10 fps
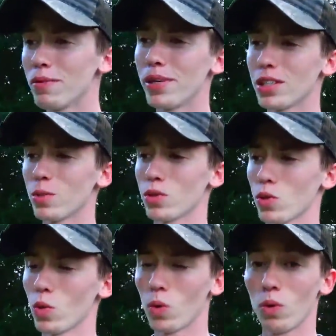busy with
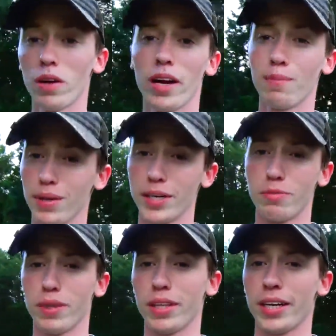school and
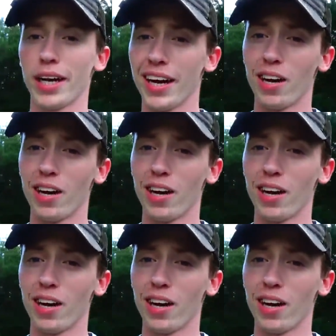bladesmithing.